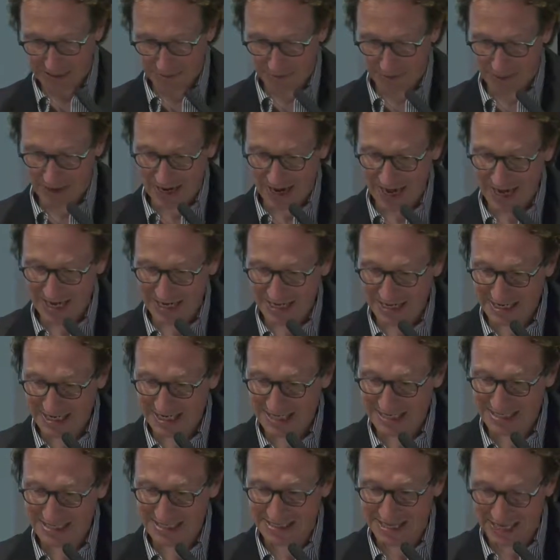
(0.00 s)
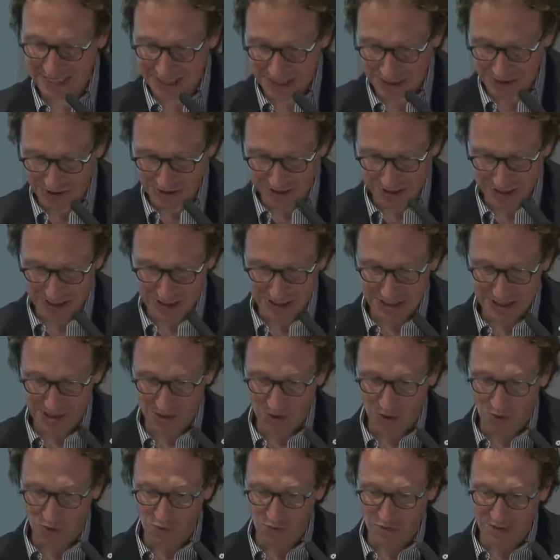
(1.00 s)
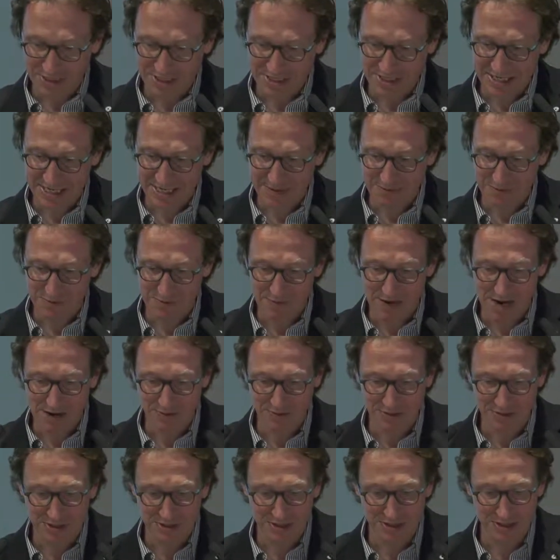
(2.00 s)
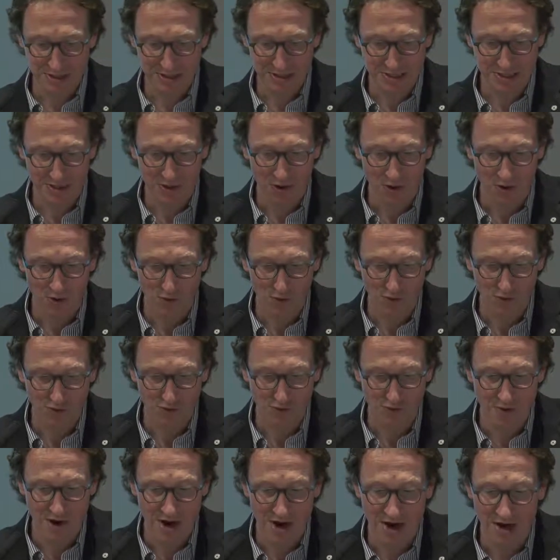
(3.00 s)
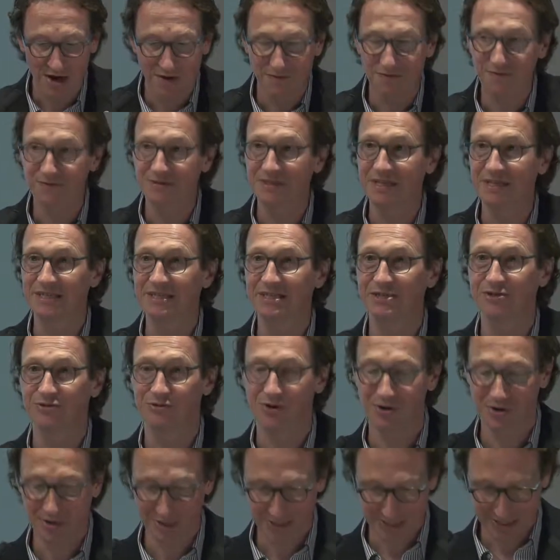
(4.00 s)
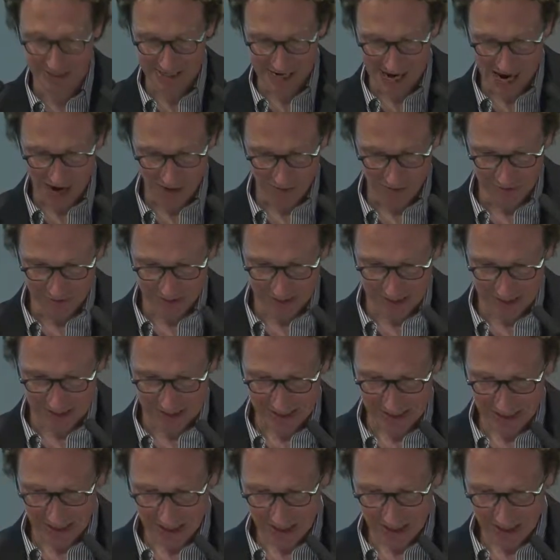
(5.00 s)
plain these deserts, over steep mountains, or through half-destroyed towns,